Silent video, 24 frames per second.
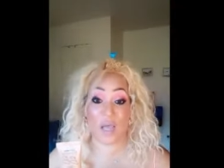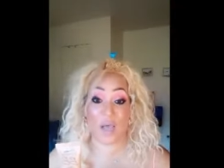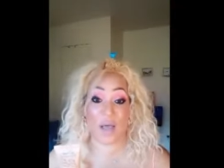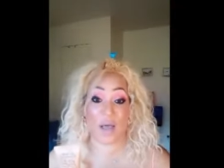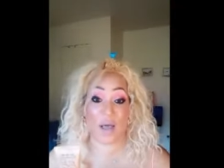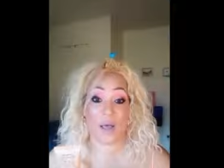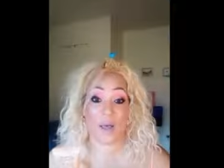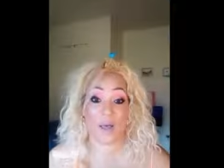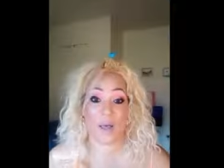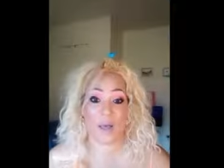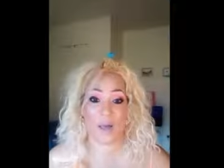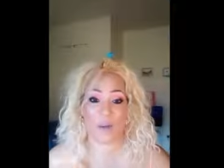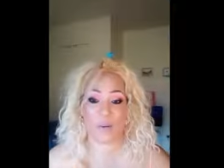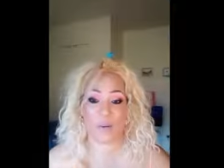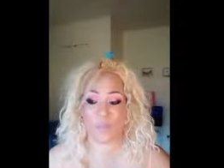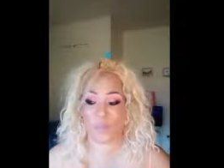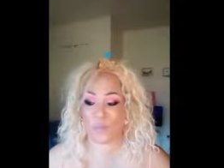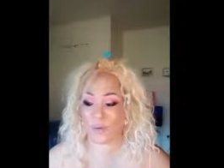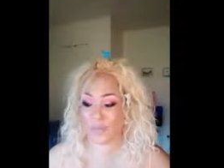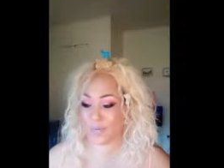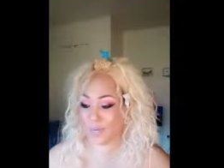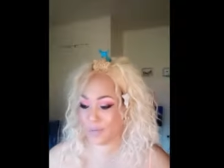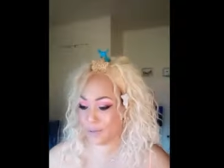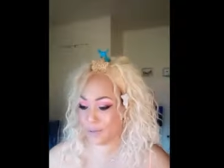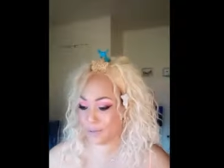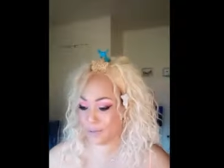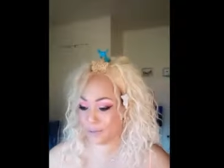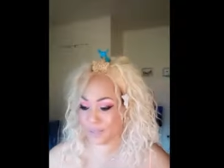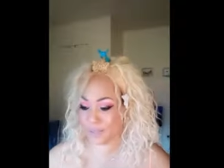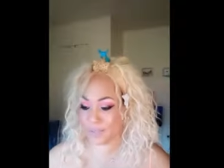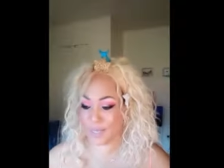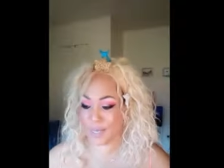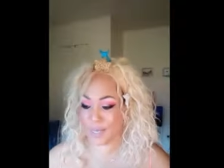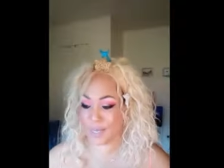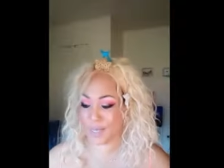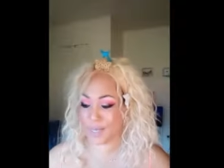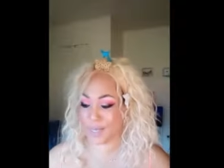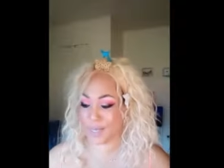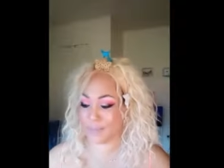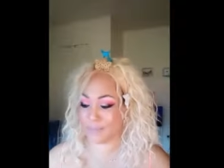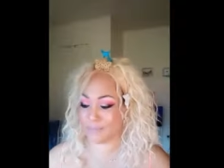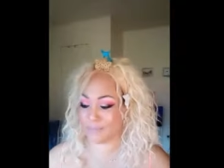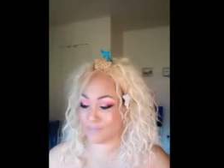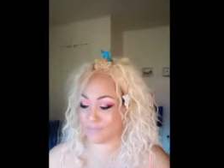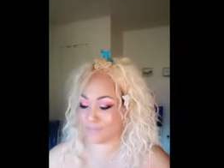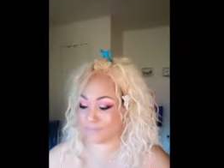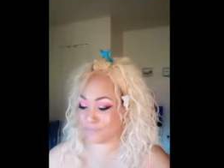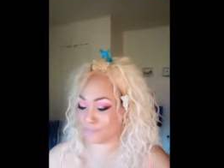uh, what else?
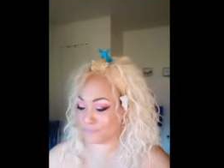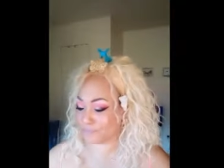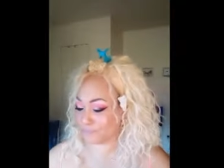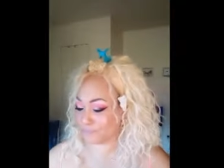Um,